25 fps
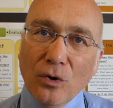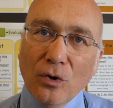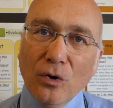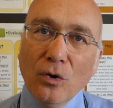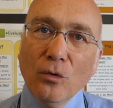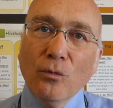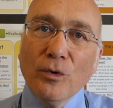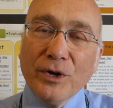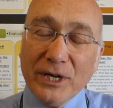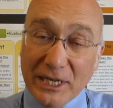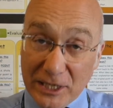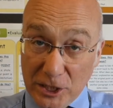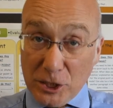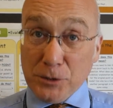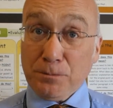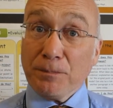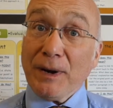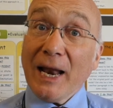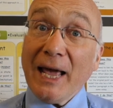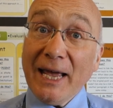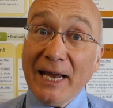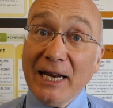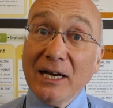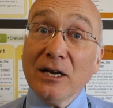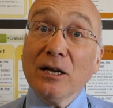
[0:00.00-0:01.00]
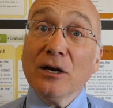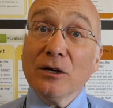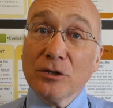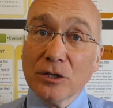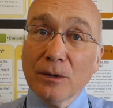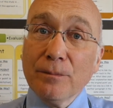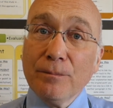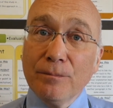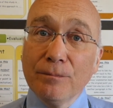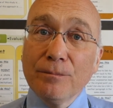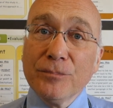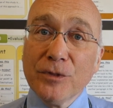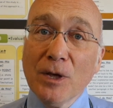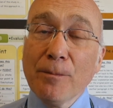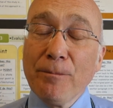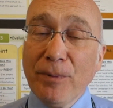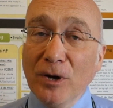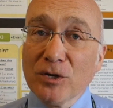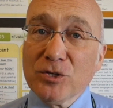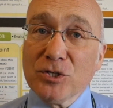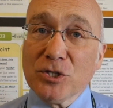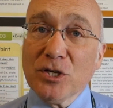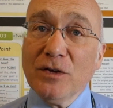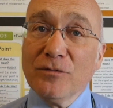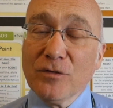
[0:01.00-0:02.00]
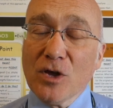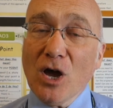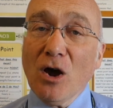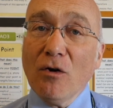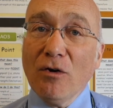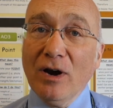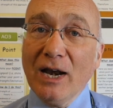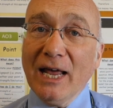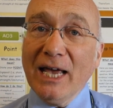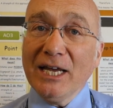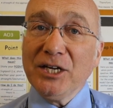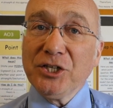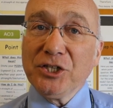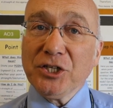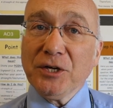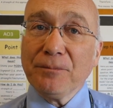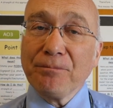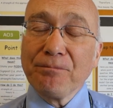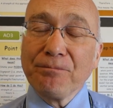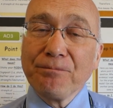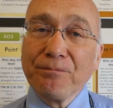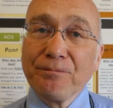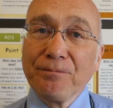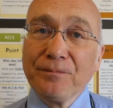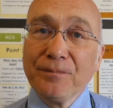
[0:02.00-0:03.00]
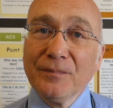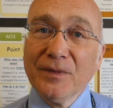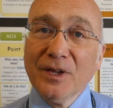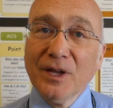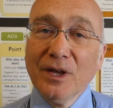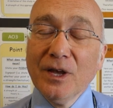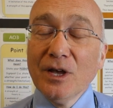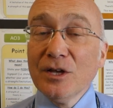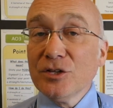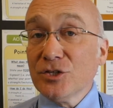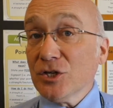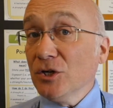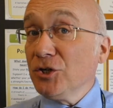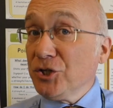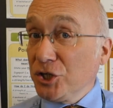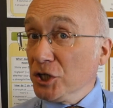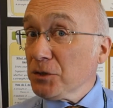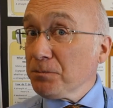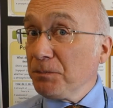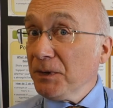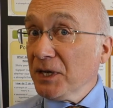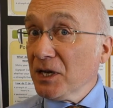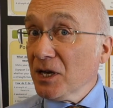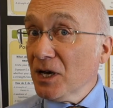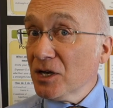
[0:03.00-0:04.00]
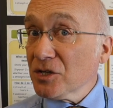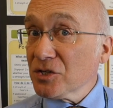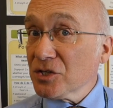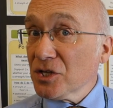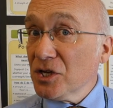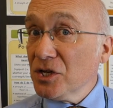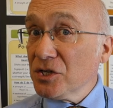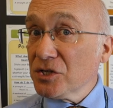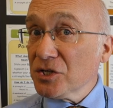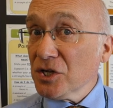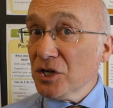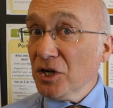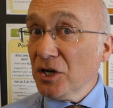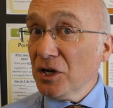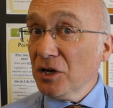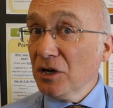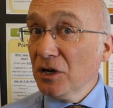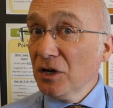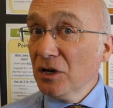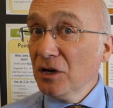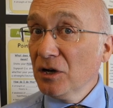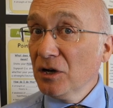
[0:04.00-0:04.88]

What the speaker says: would explain the positive correlation. So just because there's a